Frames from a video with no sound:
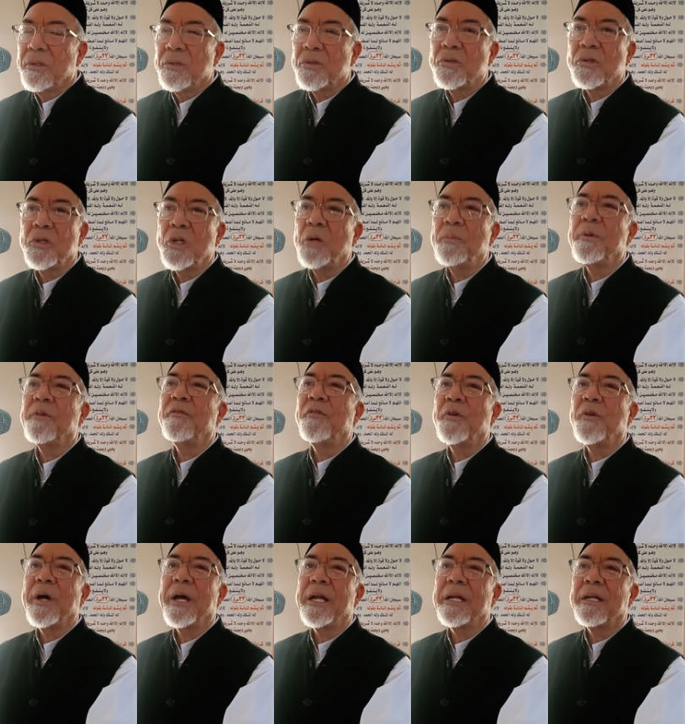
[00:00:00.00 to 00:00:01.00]
you should know
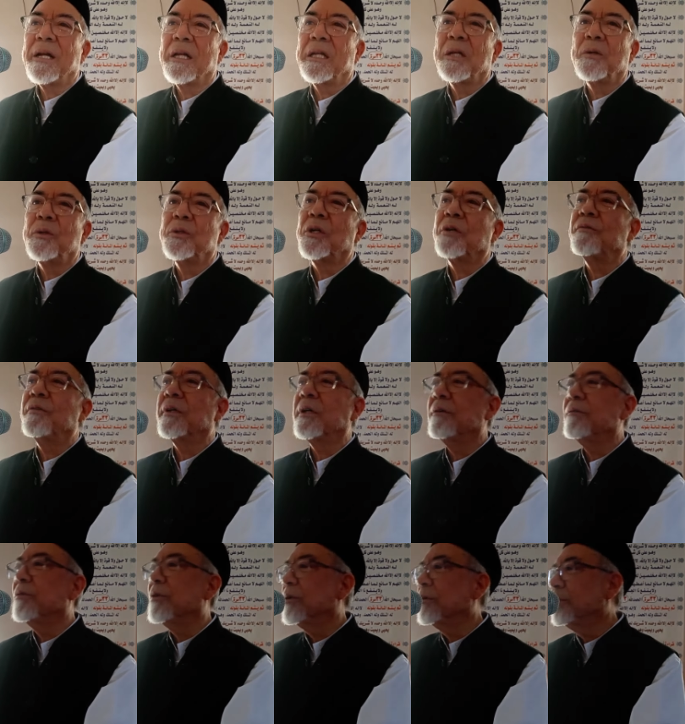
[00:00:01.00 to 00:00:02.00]
beforehand, Allah will not forgive
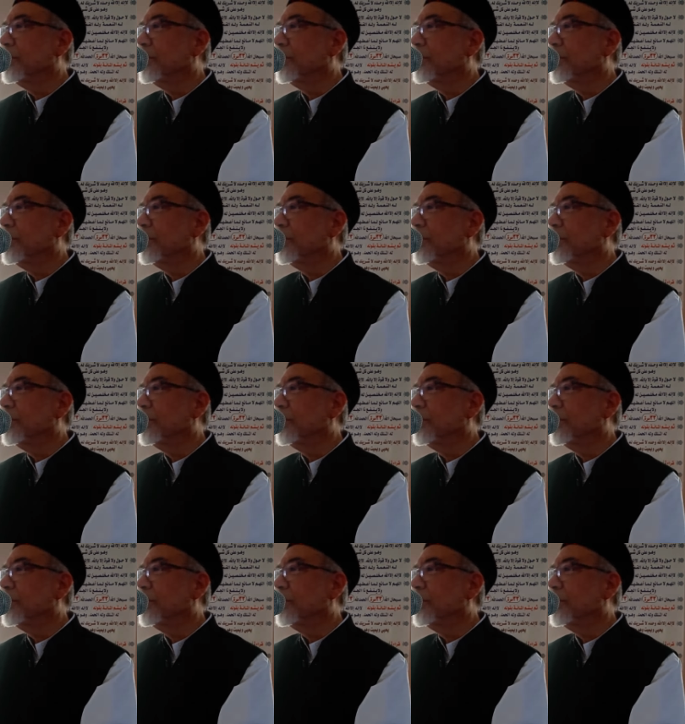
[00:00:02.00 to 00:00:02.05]
you.